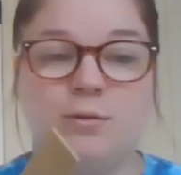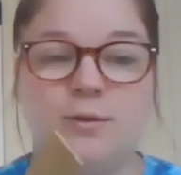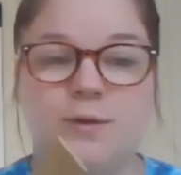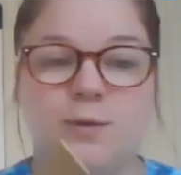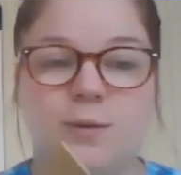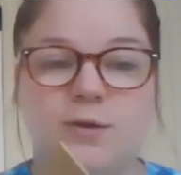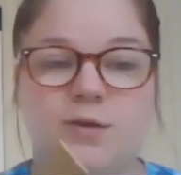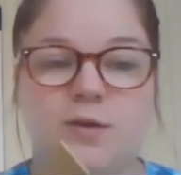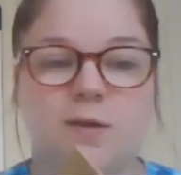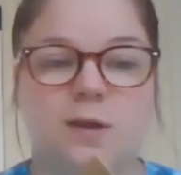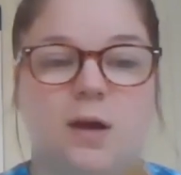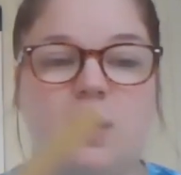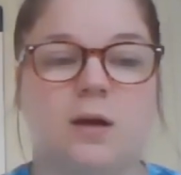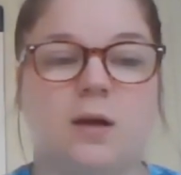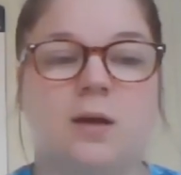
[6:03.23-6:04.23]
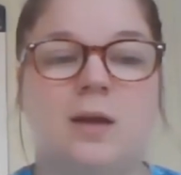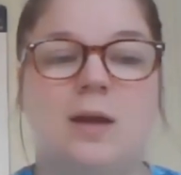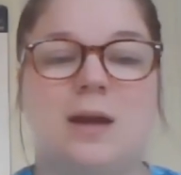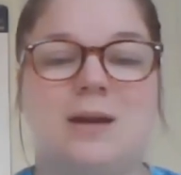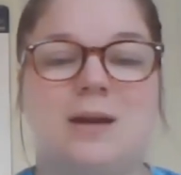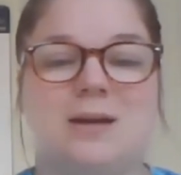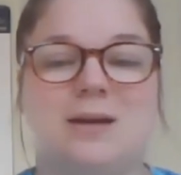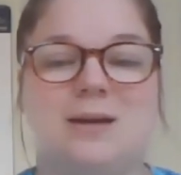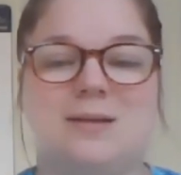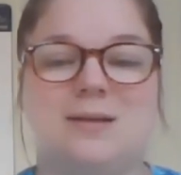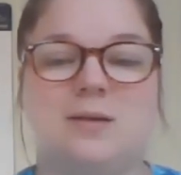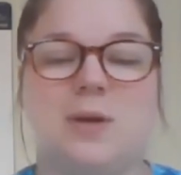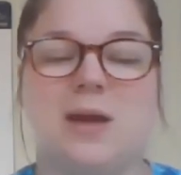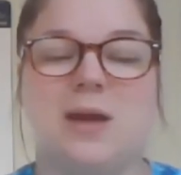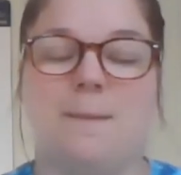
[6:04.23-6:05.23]
2 inches long, and it needs to
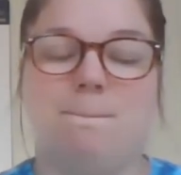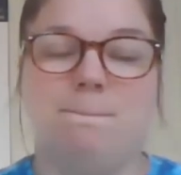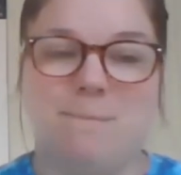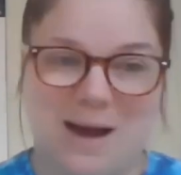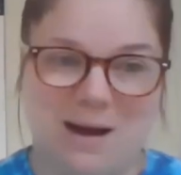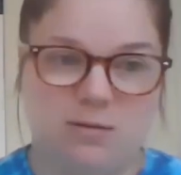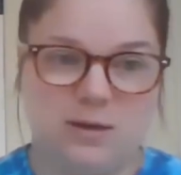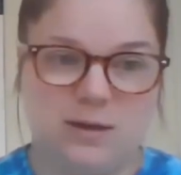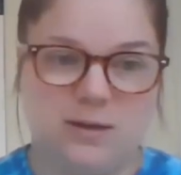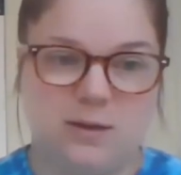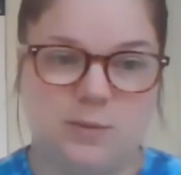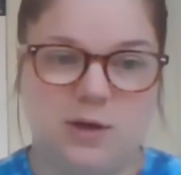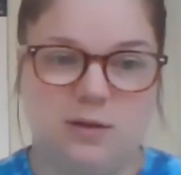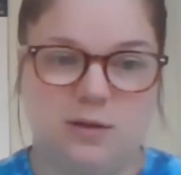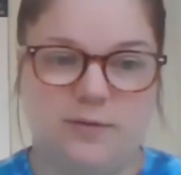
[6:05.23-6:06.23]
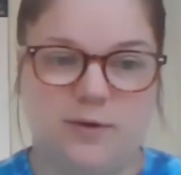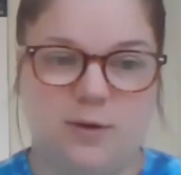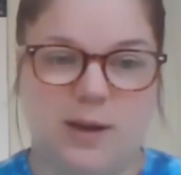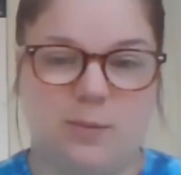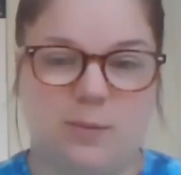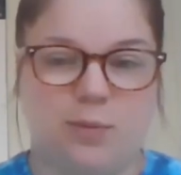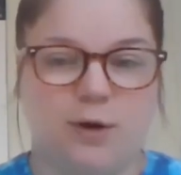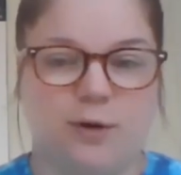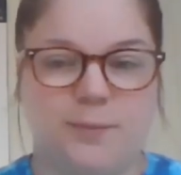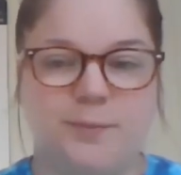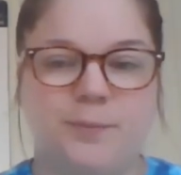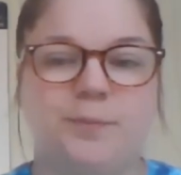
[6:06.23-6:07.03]
be about in the middle of your paper.